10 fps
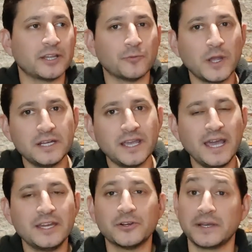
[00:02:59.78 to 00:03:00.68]
like a red
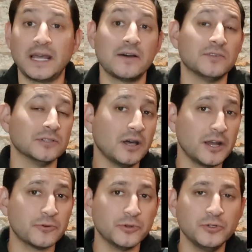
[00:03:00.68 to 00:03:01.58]
cat, you're gonna have a
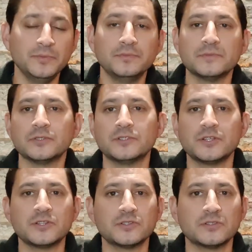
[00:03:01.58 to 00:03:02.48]
lot of room. So
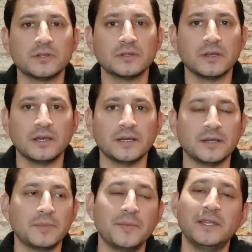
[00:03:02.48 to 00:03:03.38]
just,
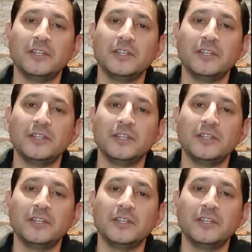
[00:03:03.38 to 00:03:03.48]
um, I